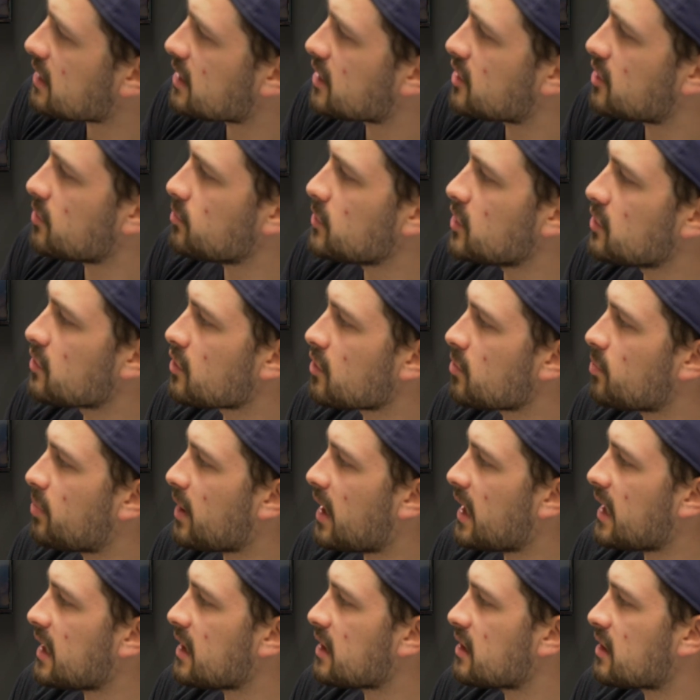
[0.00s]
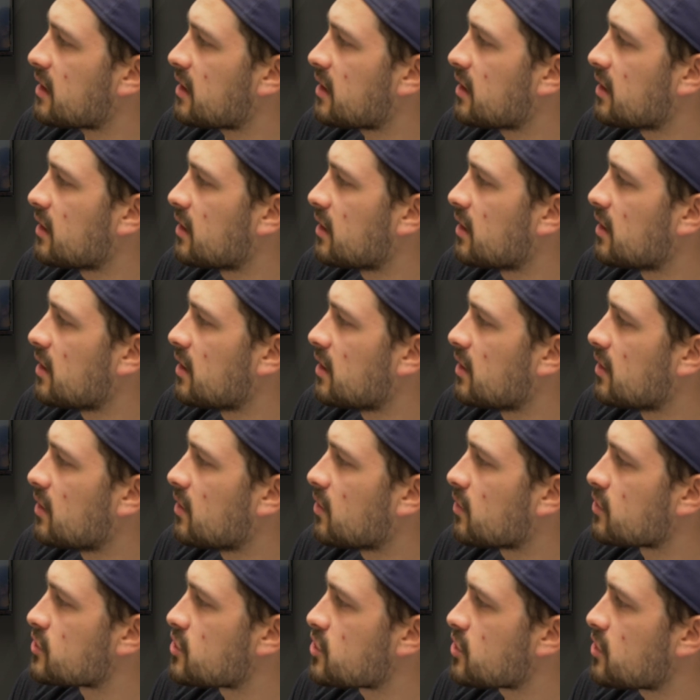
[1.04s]
commuter bike
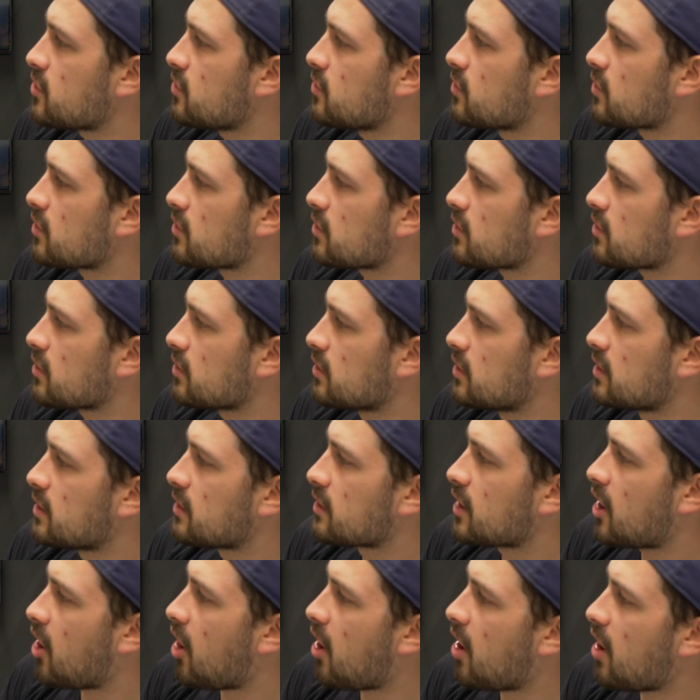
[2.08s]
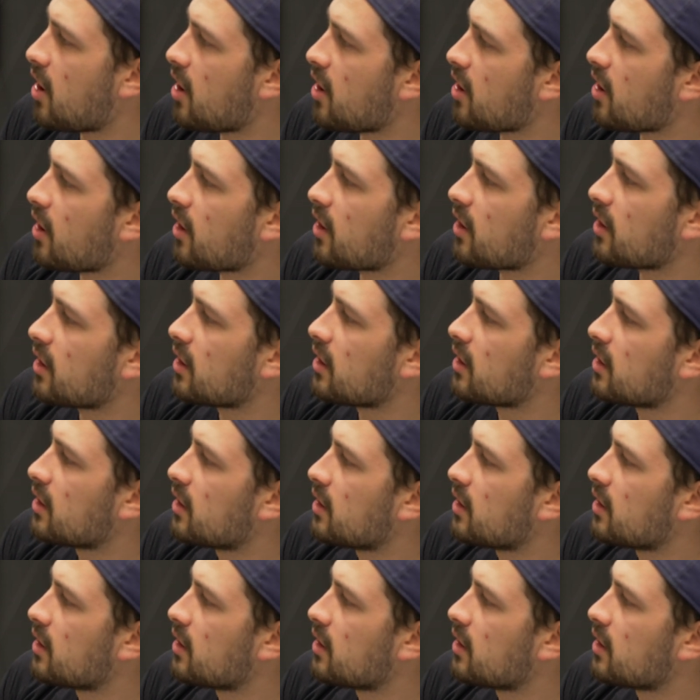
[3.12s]
or scooter, car,